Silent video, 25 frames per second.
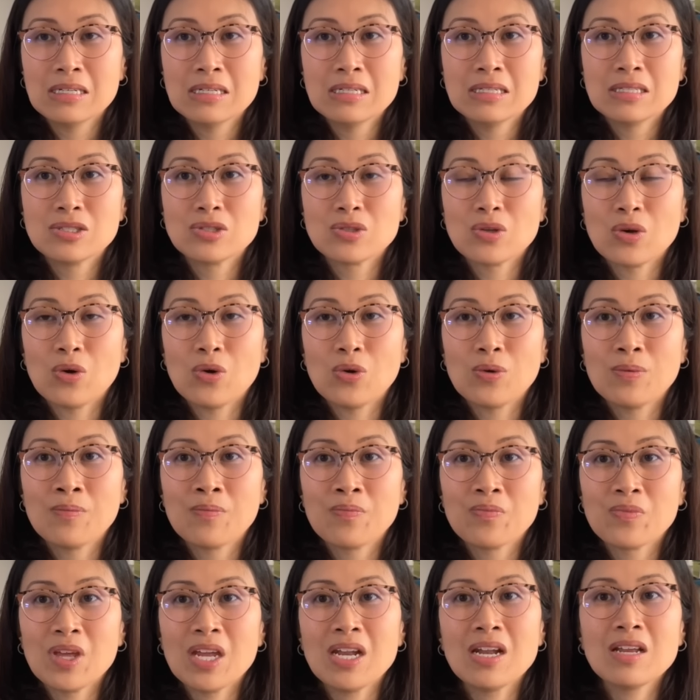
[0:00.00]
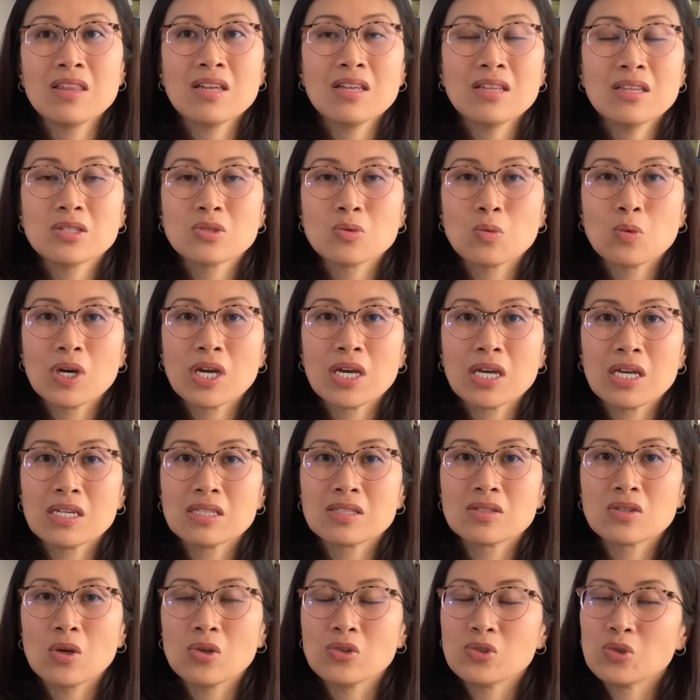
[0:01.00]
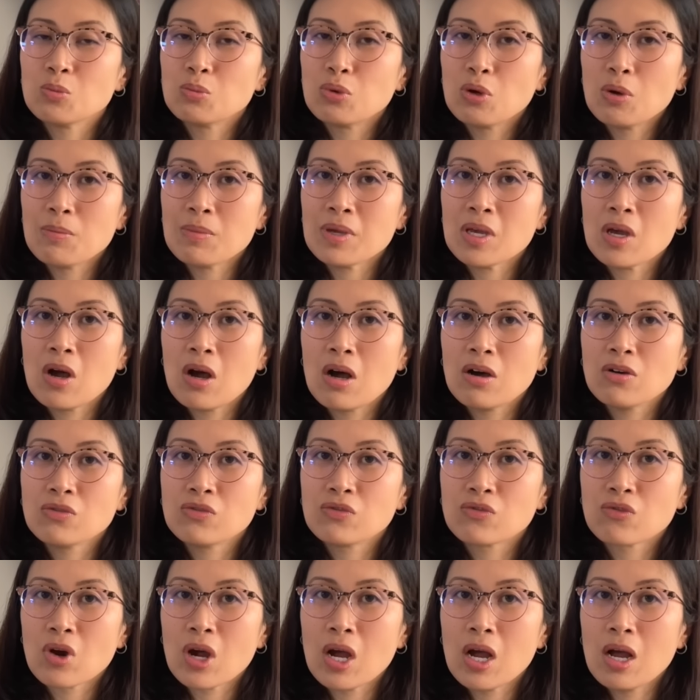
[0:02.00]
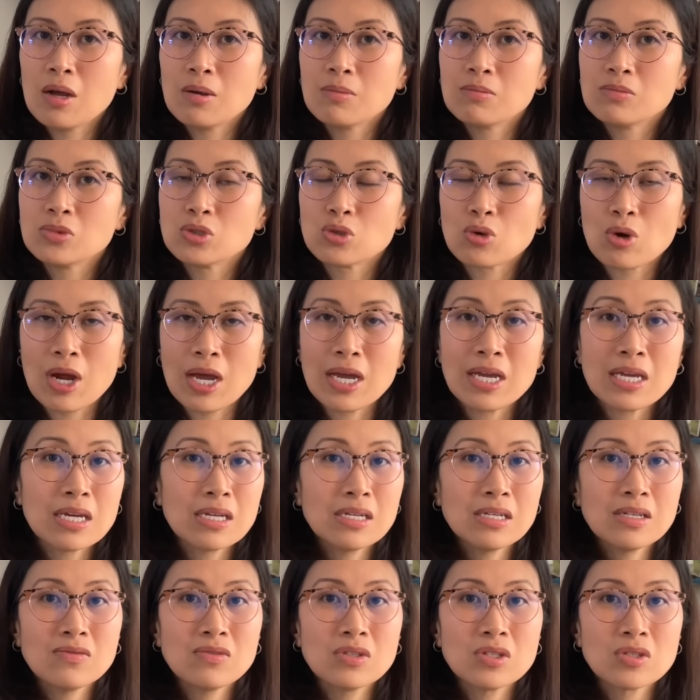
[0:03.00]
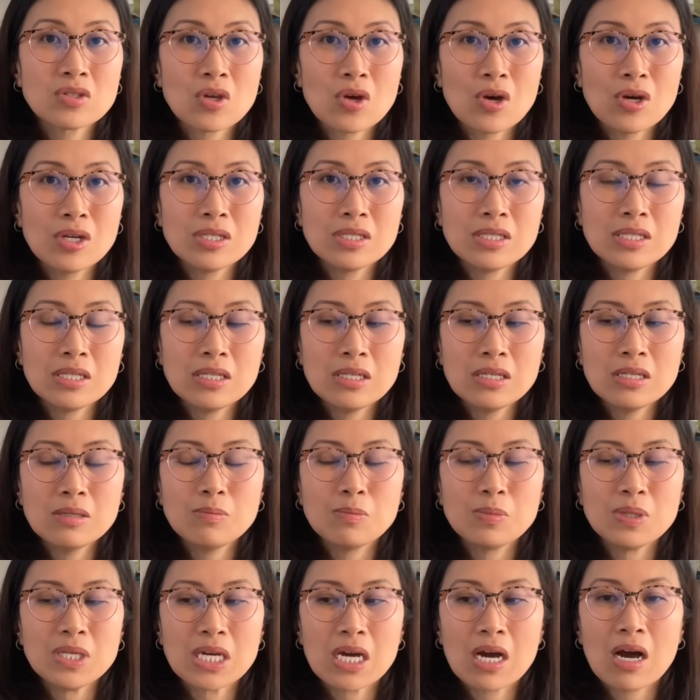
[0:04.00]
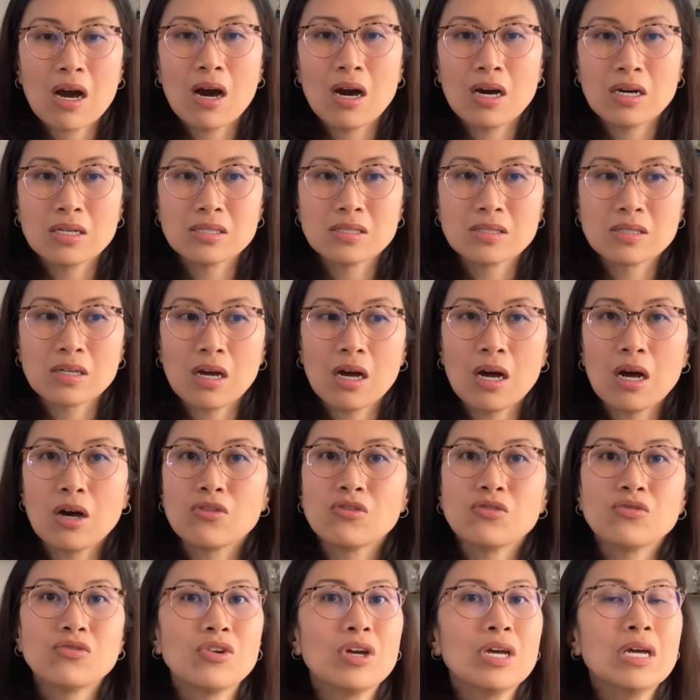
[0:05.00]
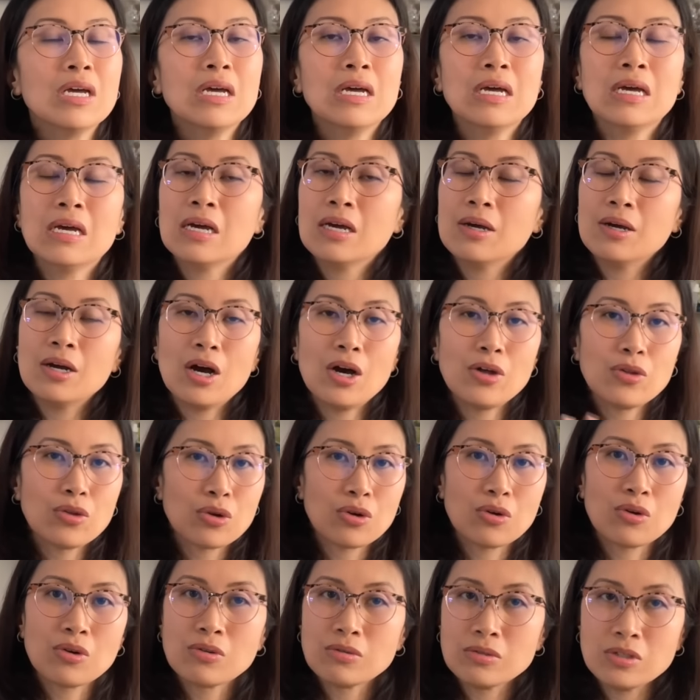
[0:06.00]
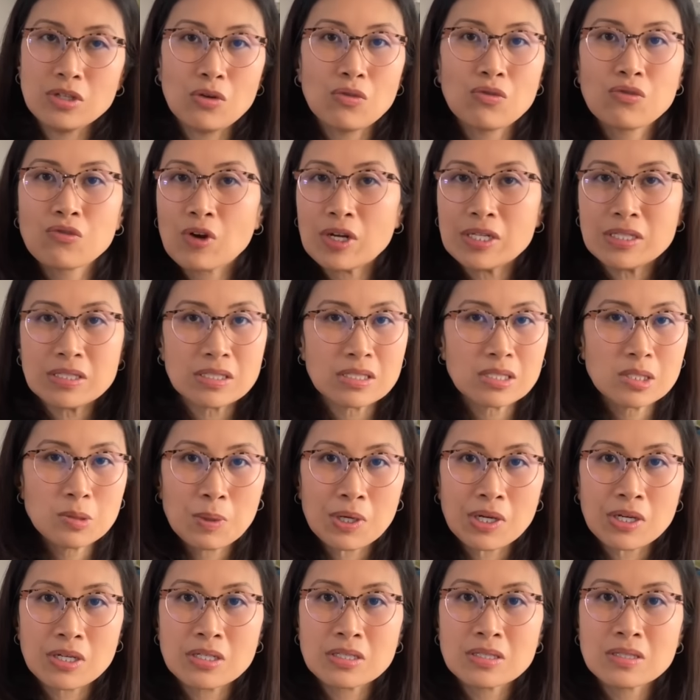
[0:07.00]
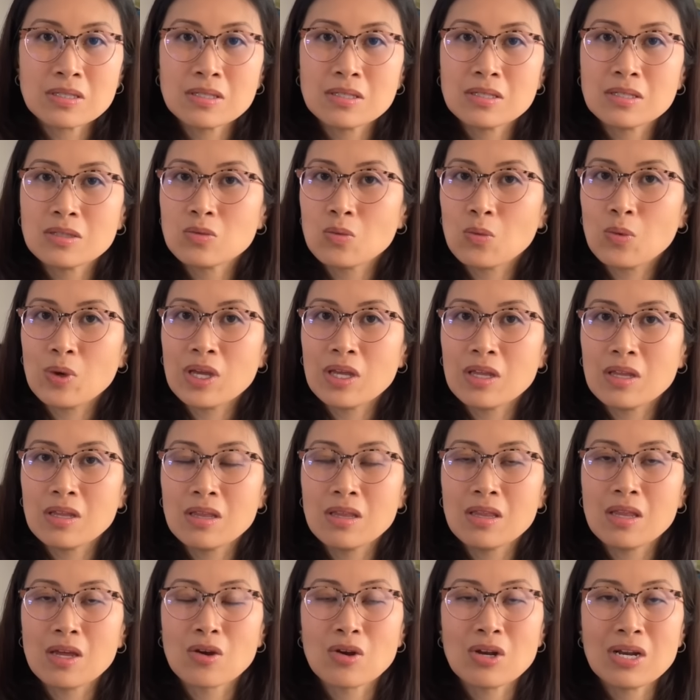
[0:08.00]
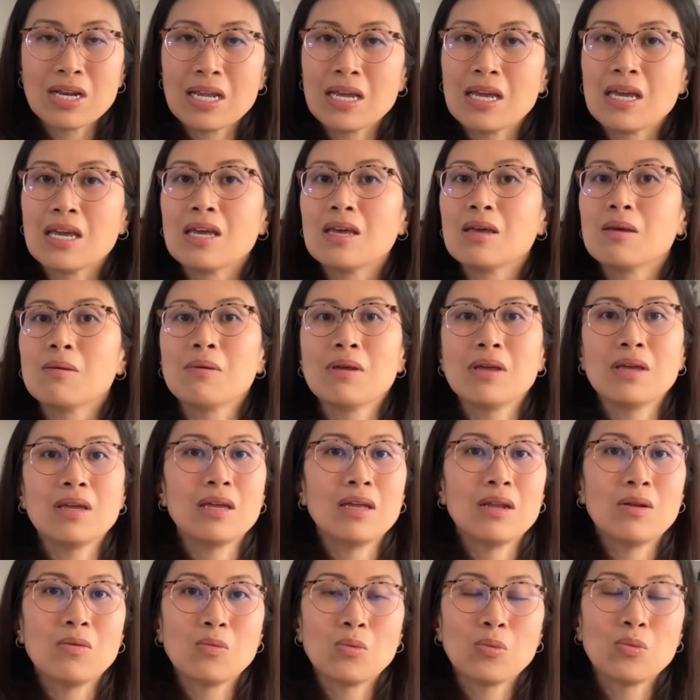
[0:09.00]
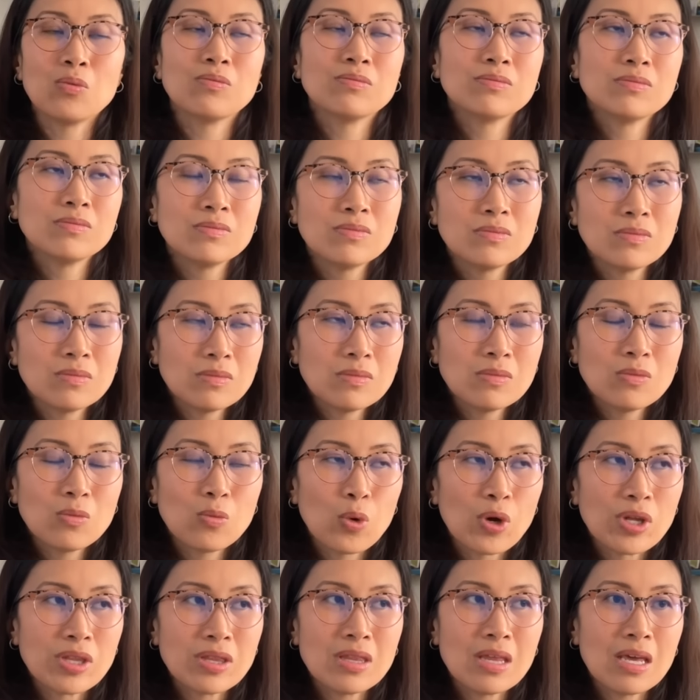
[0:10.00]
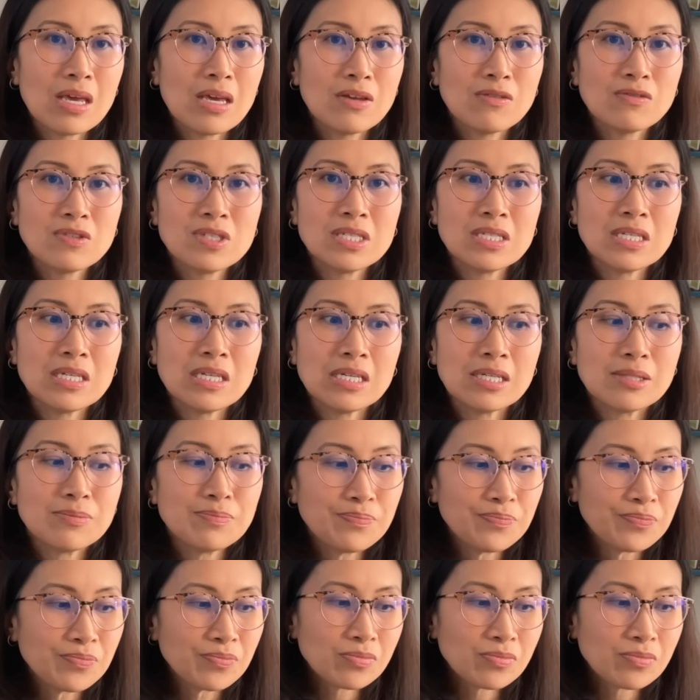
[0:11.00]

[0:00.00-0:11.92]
So, and I think that's why it's also put me off from trying any Visconti, because of other, friends' experiences with their nib and what they've seen.